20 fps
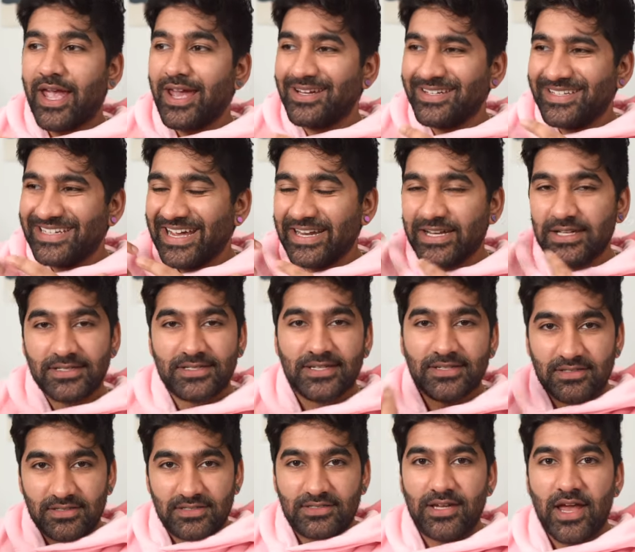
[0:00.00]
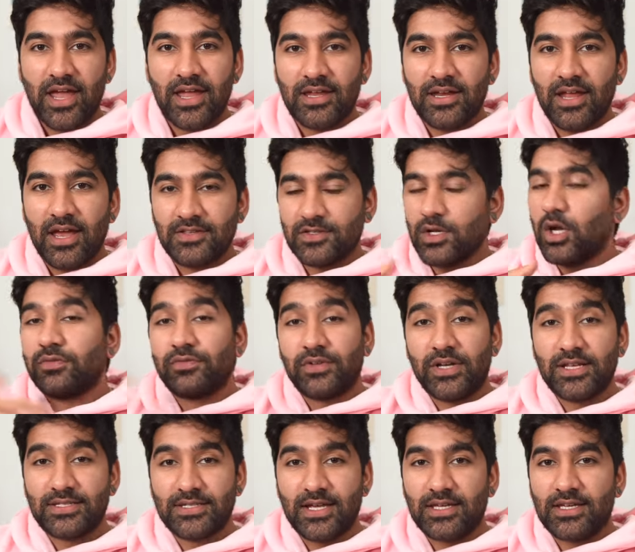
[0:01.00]
and get into state as often
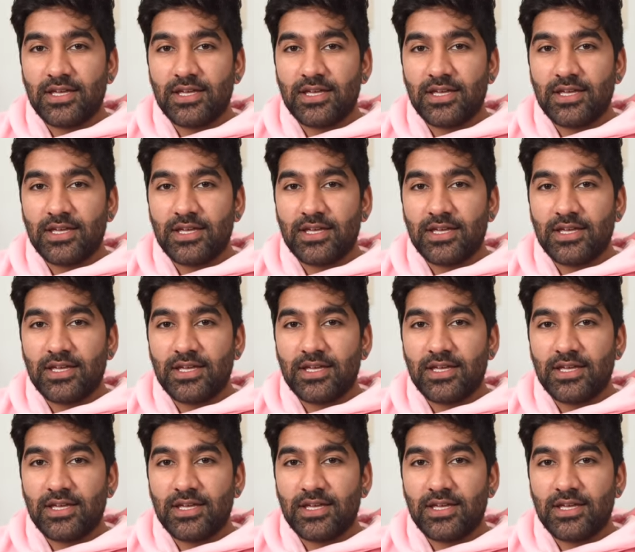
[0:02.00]
as I